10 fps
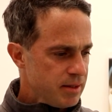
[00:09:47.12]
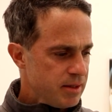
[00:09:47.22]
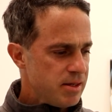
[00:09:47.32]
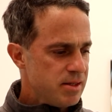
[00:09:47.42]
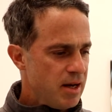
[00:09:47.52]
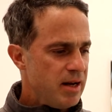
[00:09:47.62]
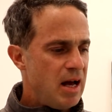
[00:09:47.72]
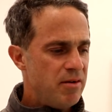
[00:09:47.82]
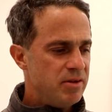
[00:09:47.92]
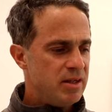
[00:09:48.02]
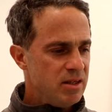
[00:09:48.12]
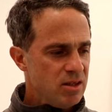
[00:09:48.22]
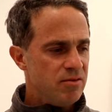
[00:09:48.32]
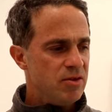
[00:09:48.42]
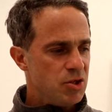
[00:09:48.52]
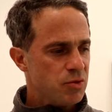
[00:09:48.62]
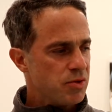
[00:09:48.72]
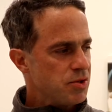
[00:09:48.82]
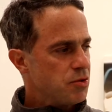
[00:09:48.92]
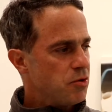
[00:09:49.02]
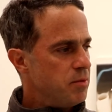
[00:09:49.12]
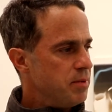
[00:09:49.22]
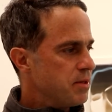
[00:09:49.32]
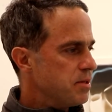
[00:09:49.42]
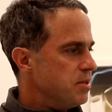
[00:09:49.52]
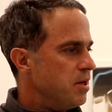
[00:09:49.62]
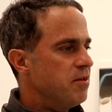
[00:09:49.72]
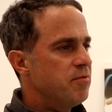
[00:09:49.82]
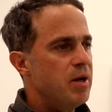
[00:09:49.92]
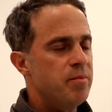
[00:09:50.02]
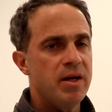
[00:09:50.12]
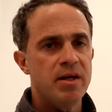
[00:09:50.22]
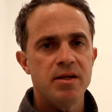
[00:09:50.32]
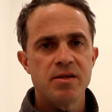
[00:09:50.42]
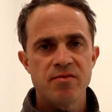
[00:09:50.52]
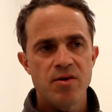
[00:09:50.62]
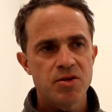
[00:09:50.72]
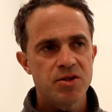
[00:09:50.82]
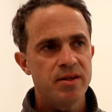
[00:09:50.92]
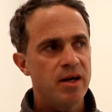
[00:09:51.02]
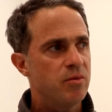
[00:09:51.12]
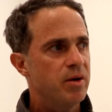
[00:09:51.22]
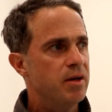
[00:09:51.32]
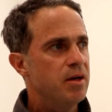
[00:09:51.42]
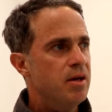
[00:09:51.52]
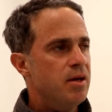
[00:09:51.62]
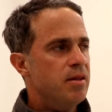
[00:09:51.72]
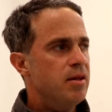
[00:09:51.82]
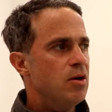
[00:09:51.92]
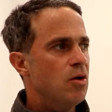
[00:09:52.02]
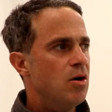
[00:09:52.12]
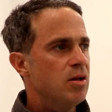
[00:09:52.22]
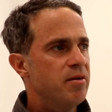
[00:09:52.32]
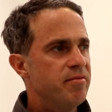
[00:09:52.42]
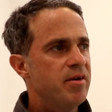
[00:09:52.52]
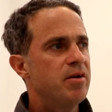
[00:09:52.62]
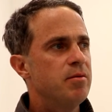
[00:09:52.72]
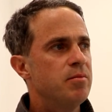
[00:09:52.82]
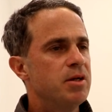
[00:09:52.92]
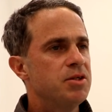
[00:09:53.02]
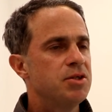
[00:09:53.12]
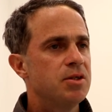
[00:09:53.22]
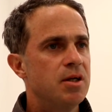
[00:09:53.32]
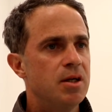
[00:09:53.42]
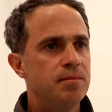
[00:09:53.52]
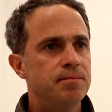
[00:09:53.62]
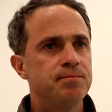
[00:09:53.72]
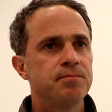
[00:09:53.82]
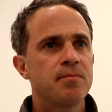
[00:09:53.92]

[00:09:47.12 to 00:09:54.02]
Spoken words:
does not have an individual story, because none of my paintings function that way. They all are very much, I